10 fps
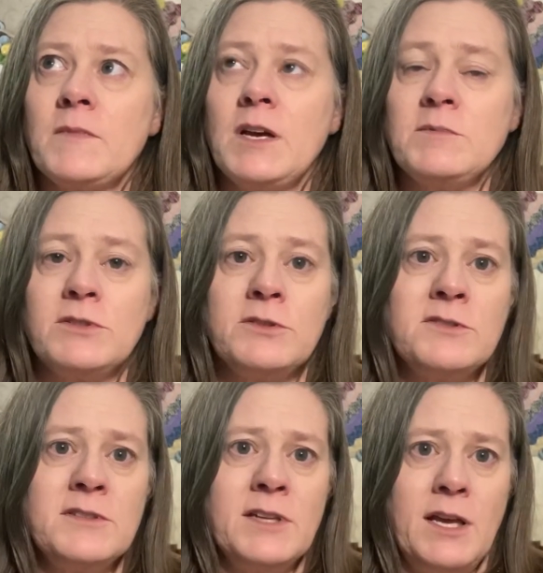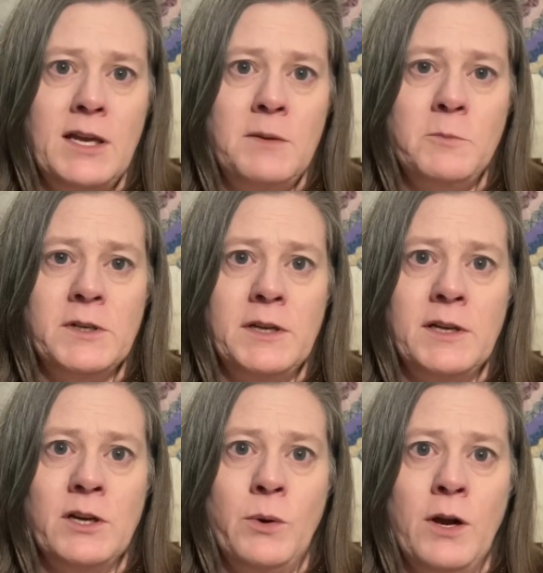I'm still using the cane when I
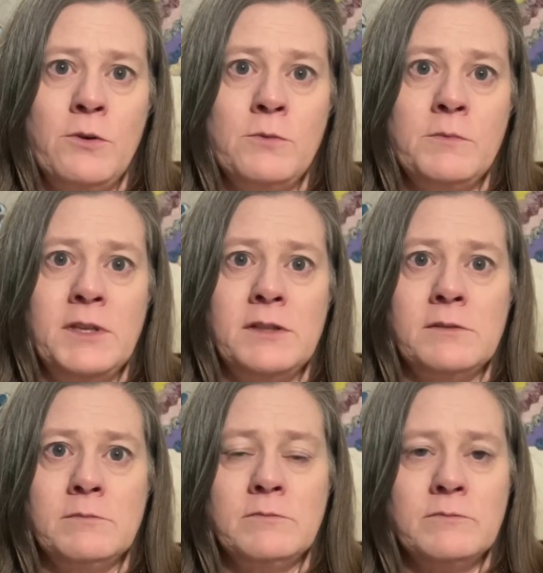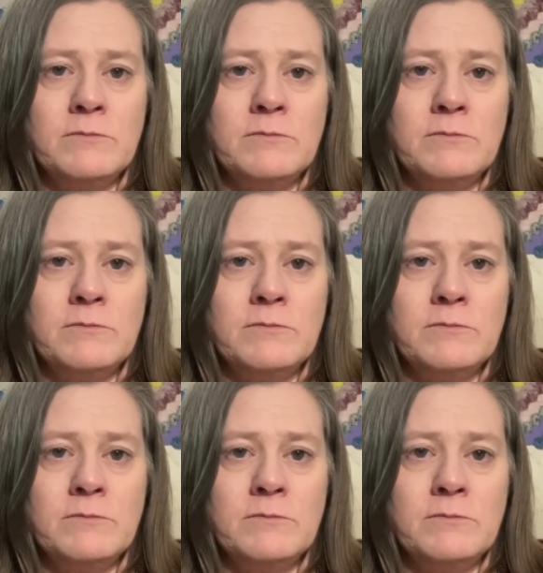go out in